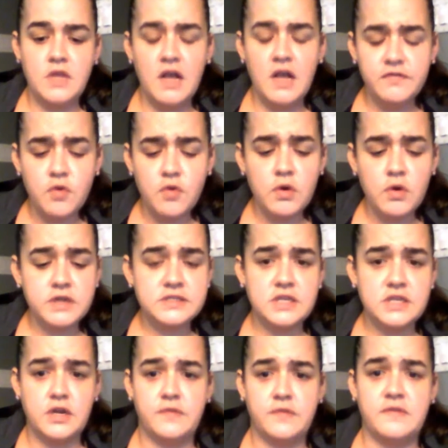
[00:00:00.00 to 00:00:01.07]
Of course,
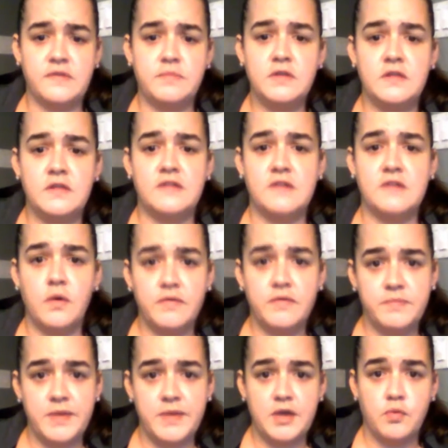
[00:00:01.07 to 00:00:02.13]
something that's
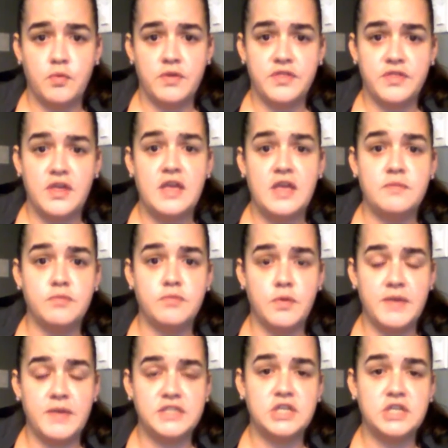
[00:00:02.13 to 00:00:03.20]
always big within
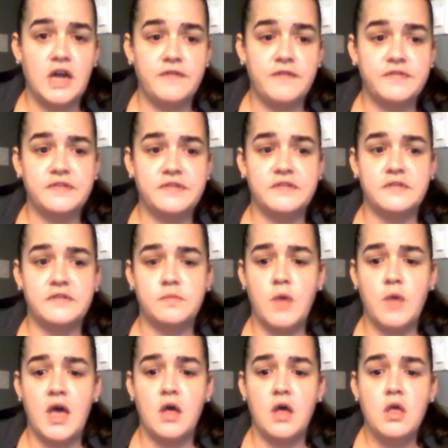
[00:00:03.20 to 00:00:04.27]
probation offices as
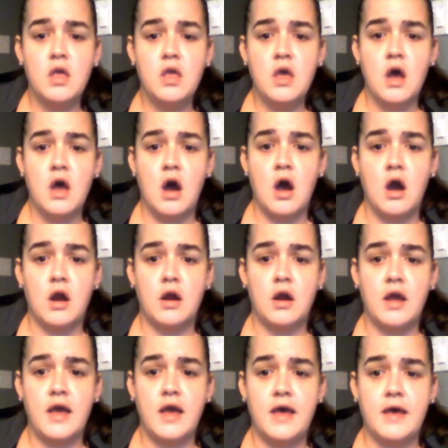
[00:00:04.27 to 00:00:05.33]
well
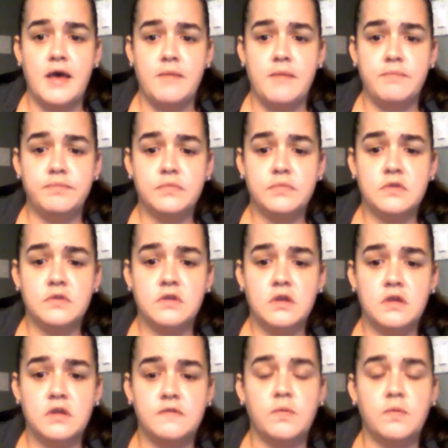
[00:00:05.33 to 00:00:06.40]
are
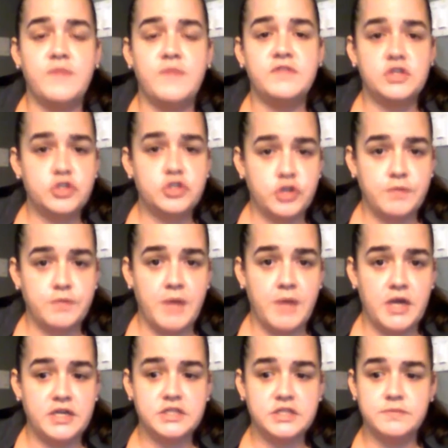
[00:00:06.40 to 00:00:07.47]
swift and sure
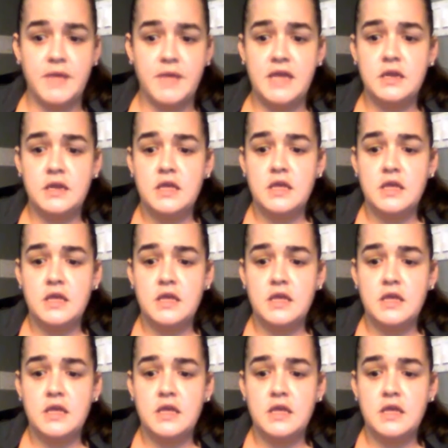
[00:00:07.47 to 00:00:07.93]
punishment.